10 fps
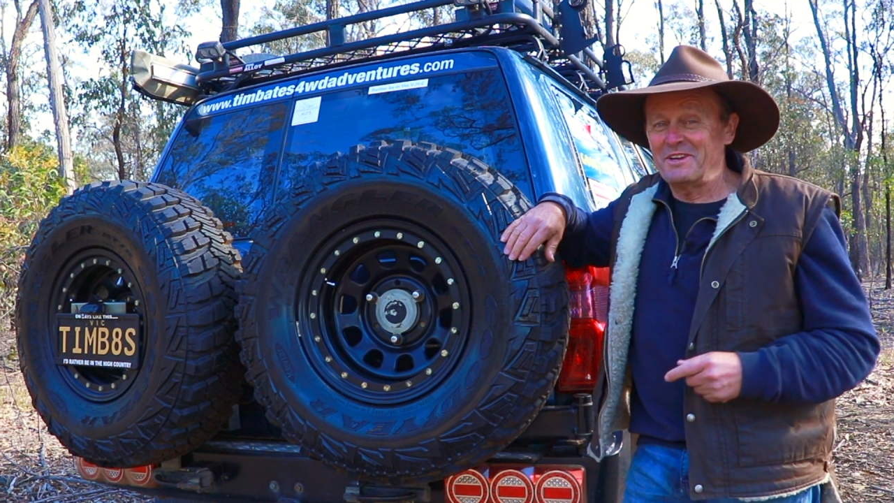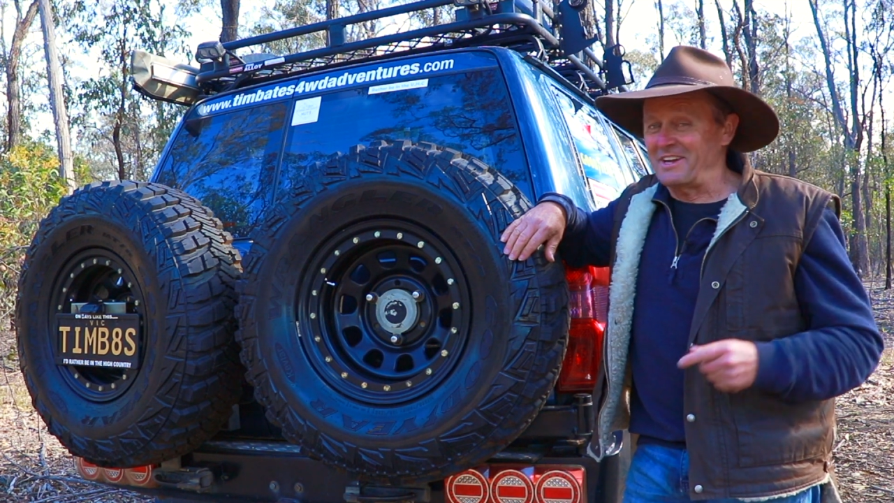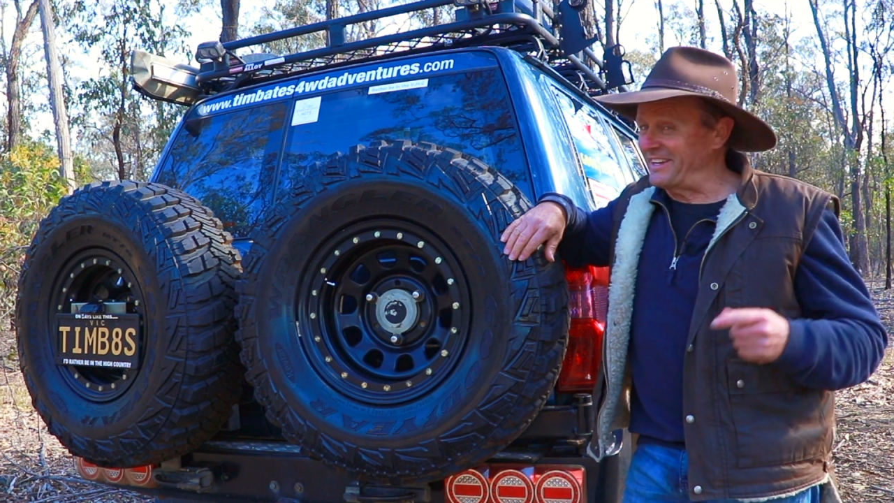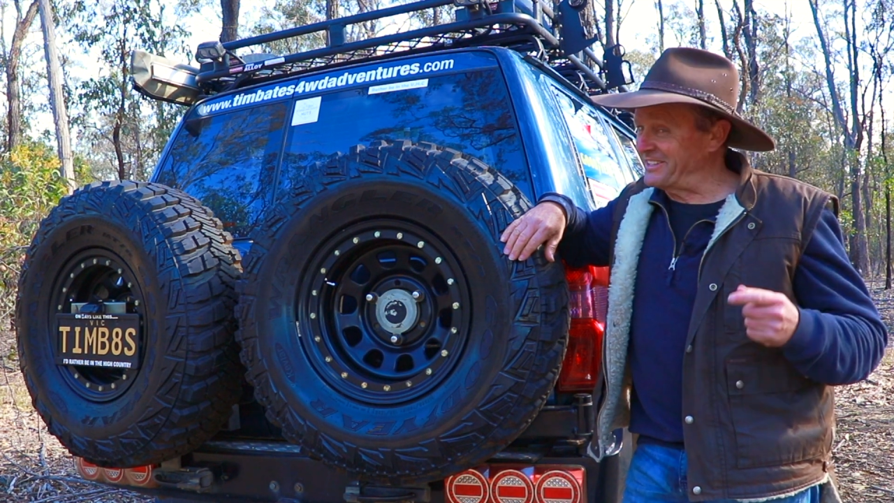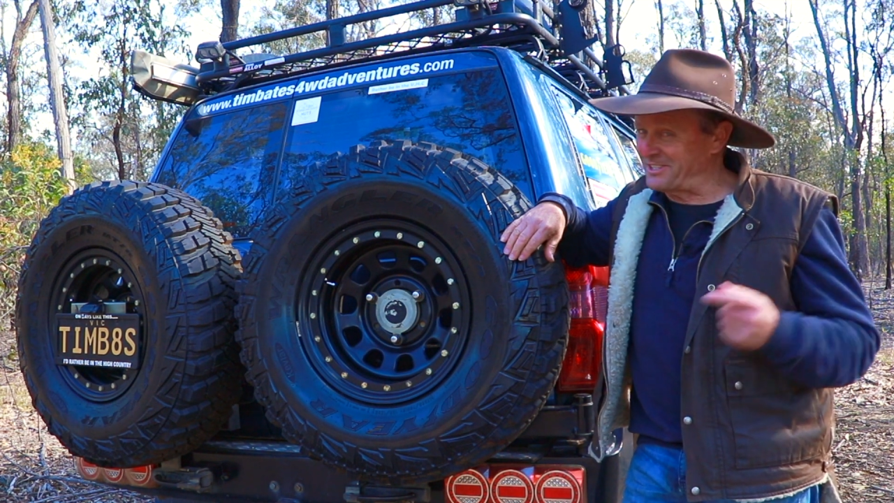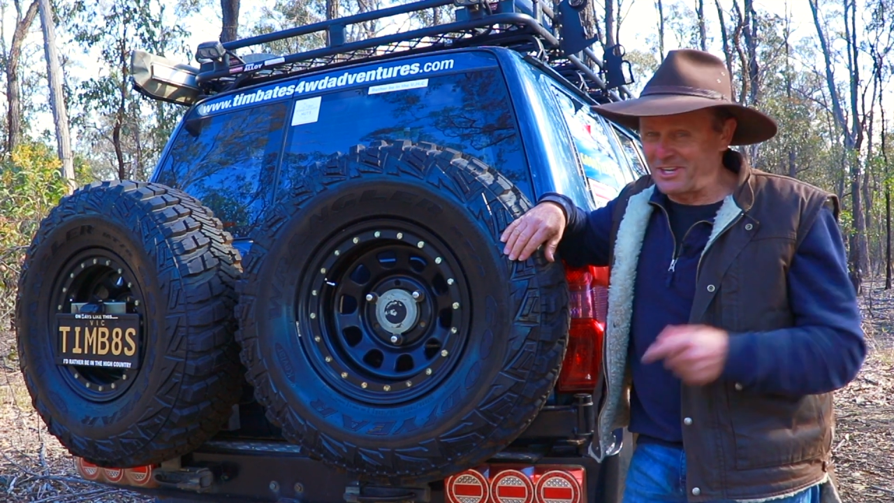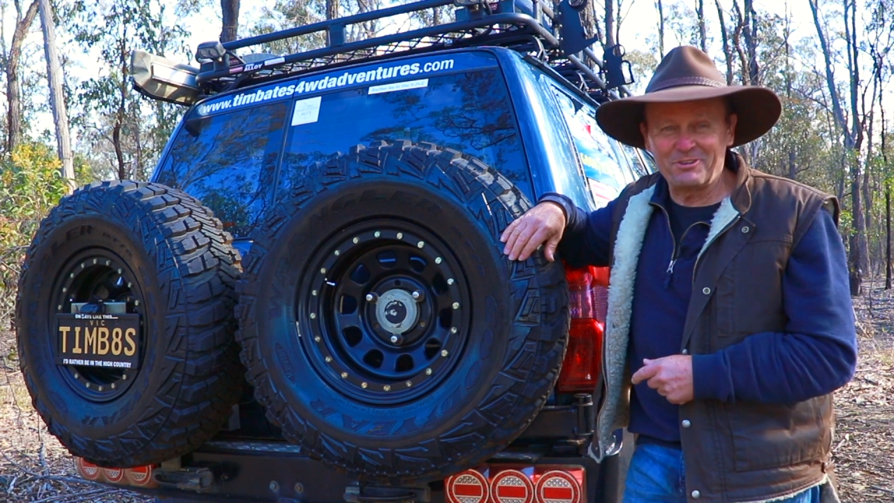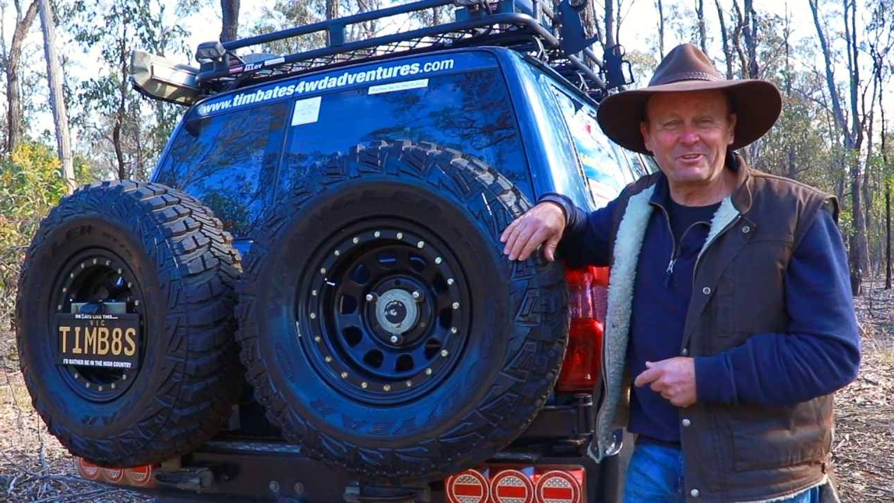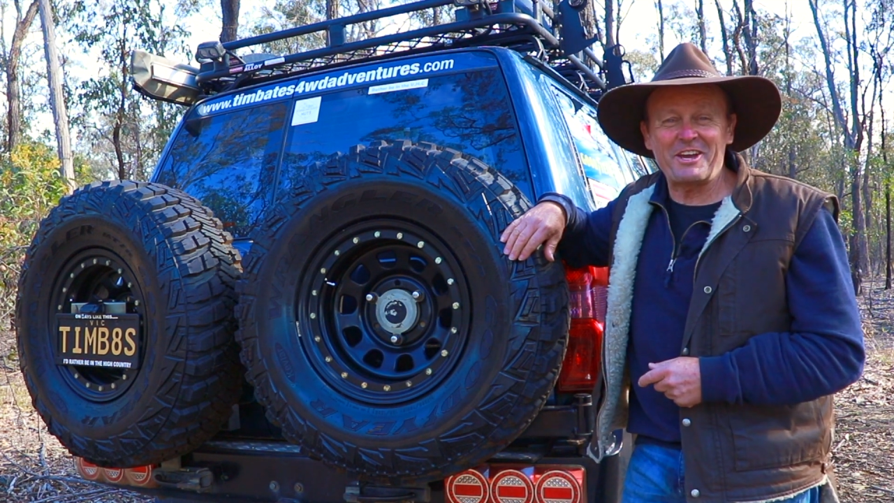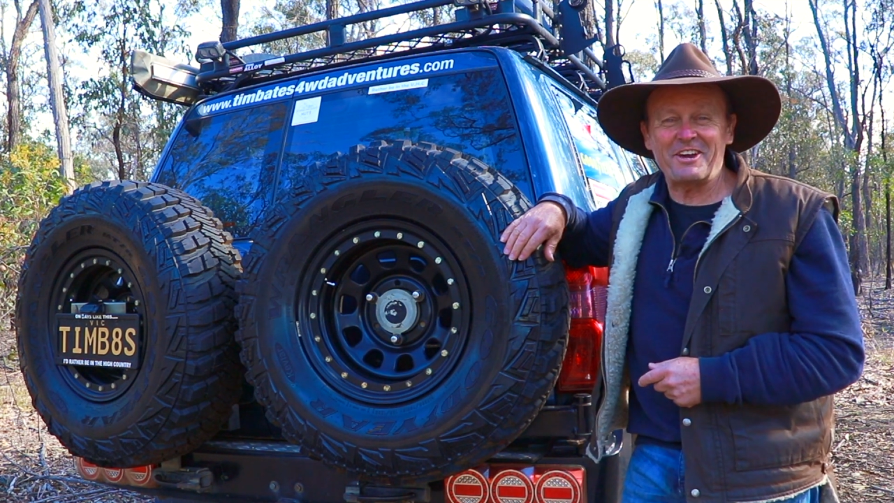
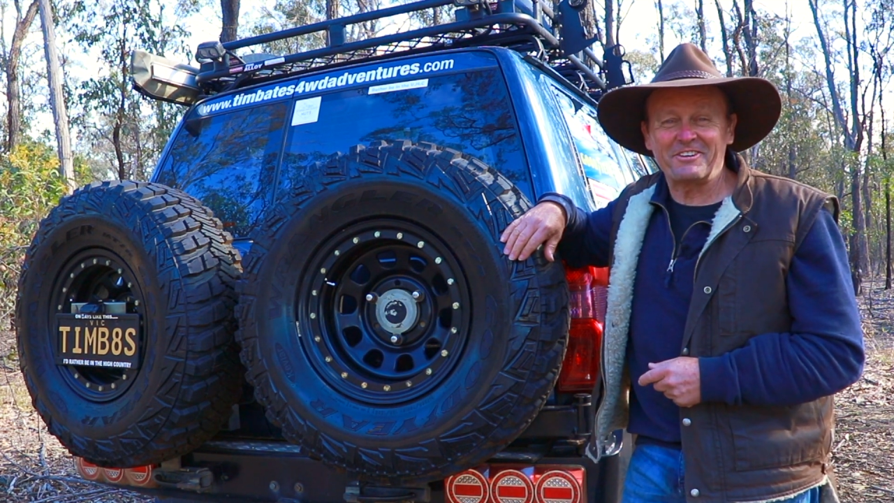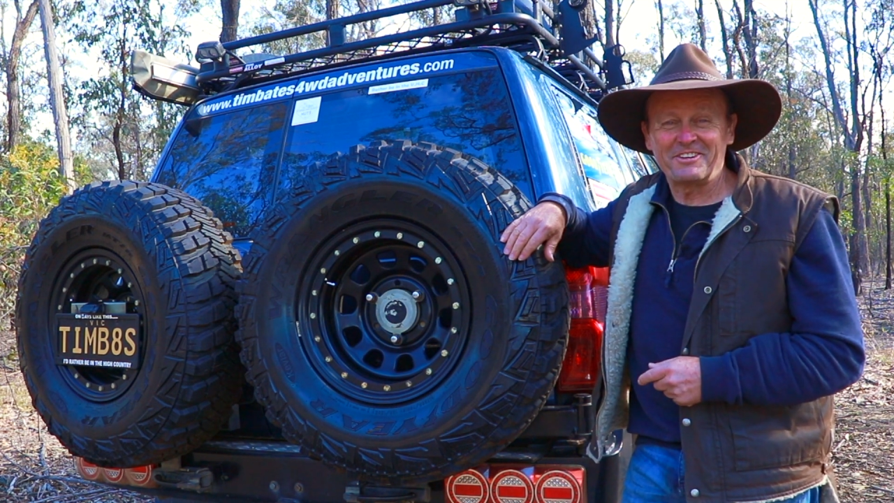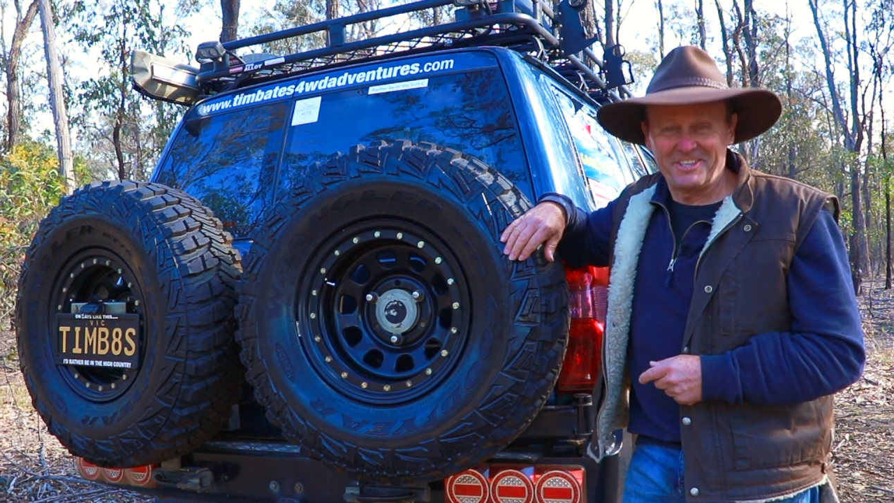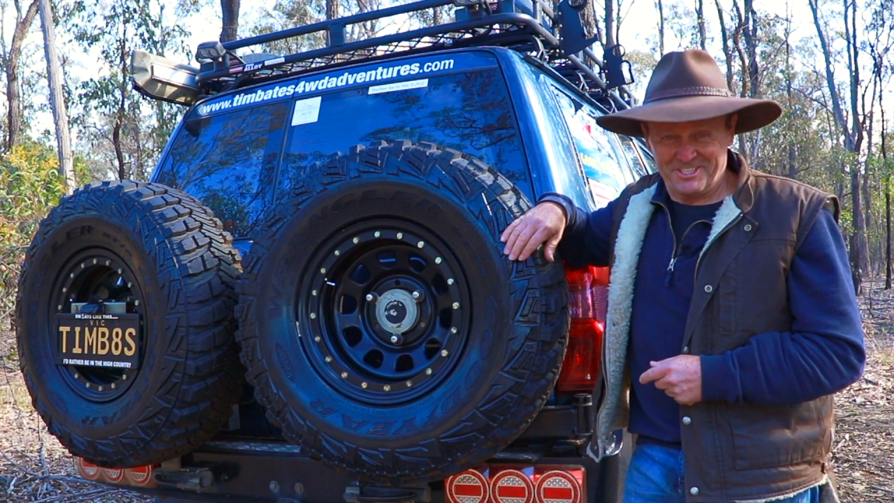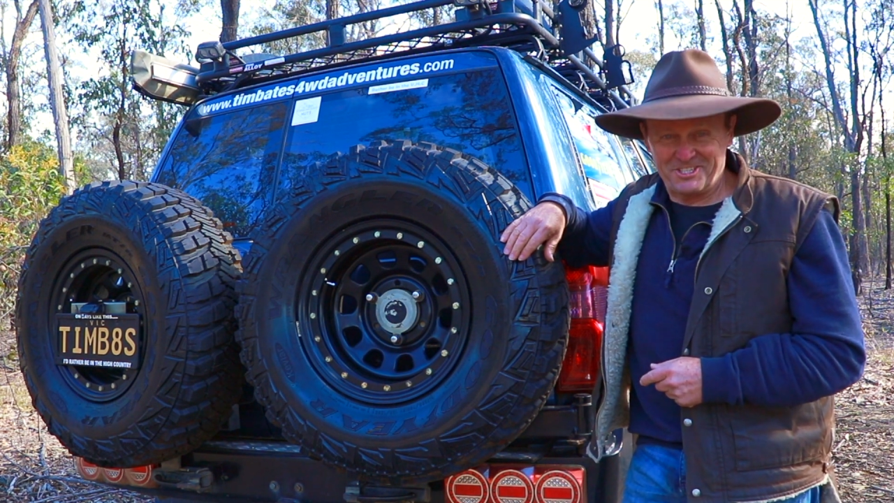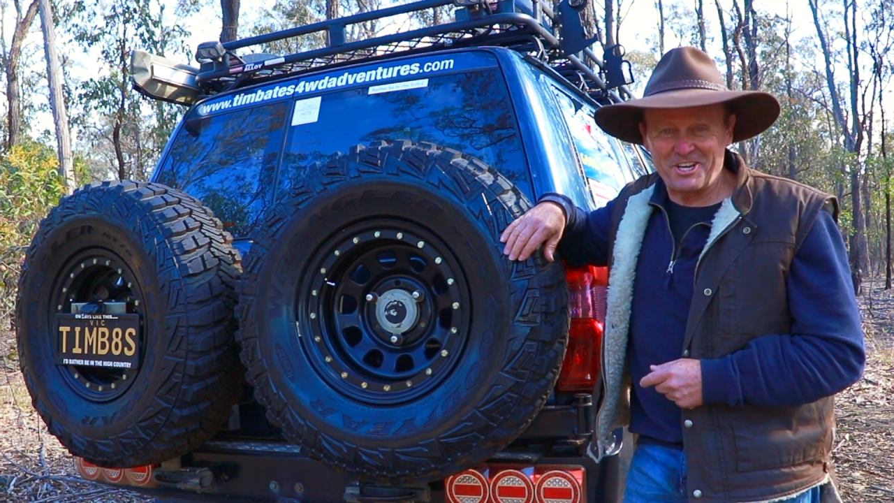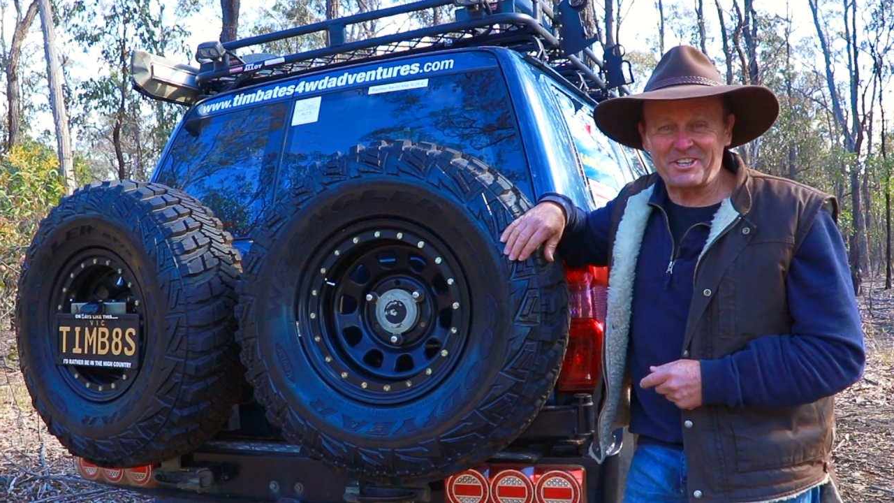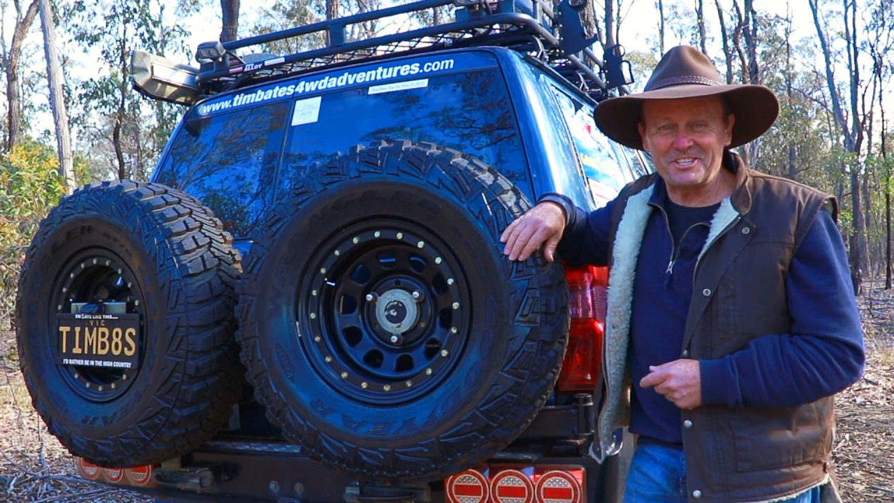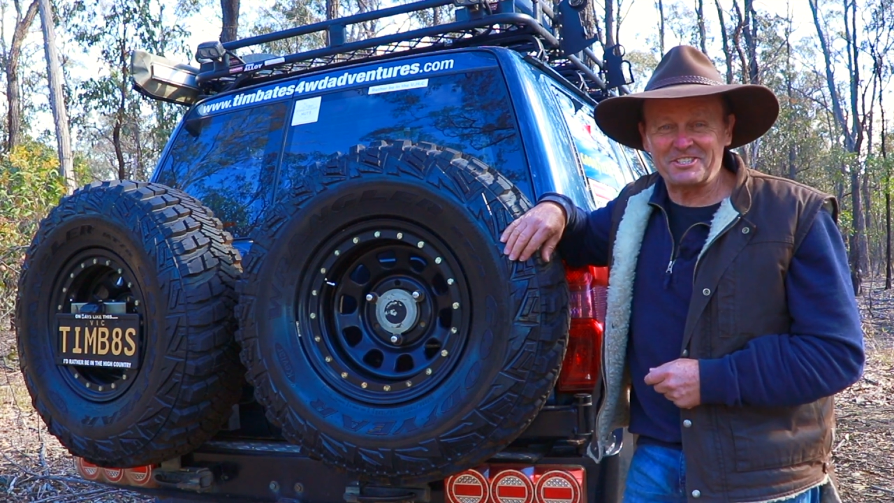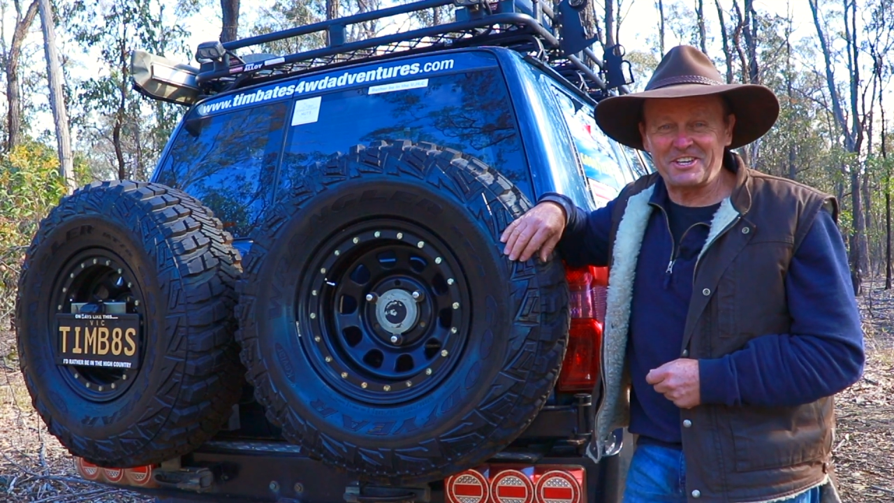until now. Check
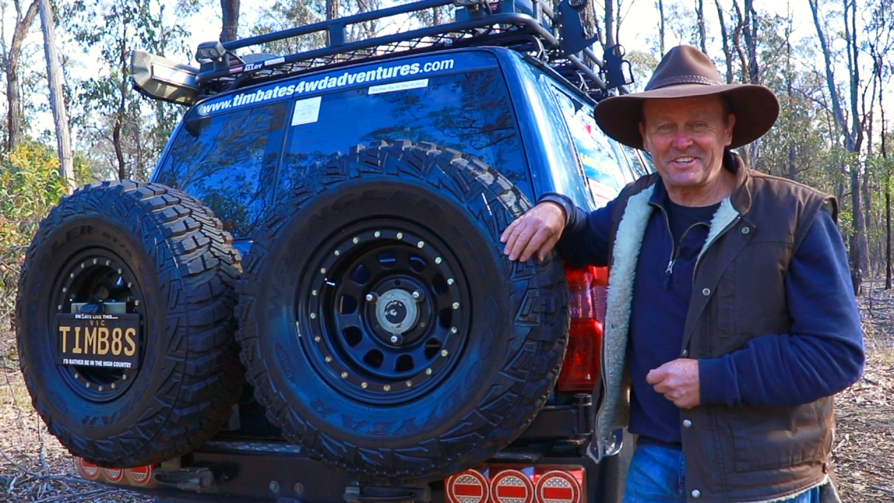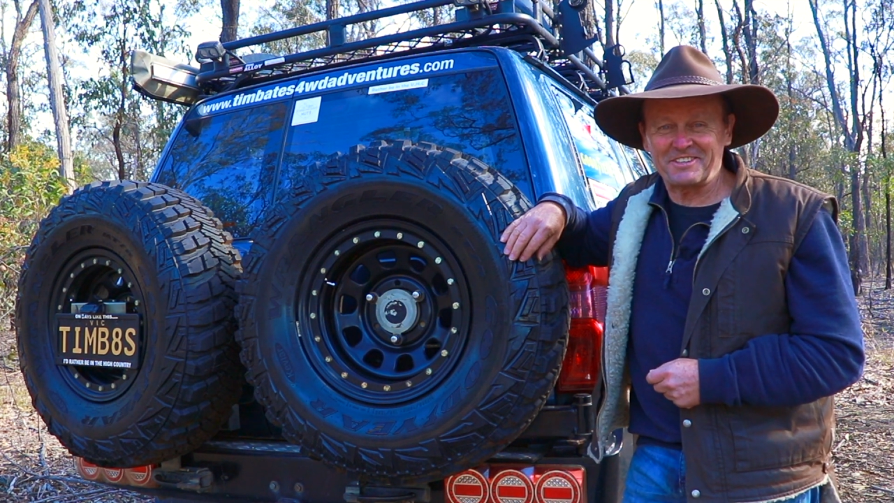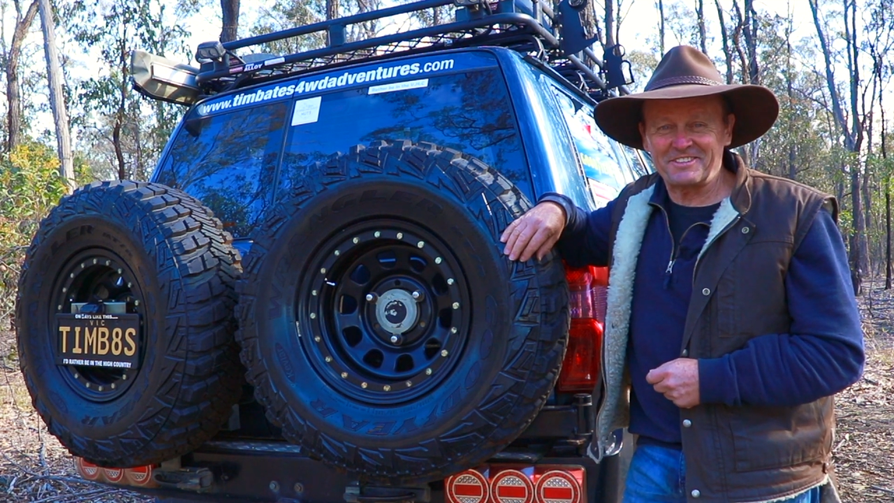this out.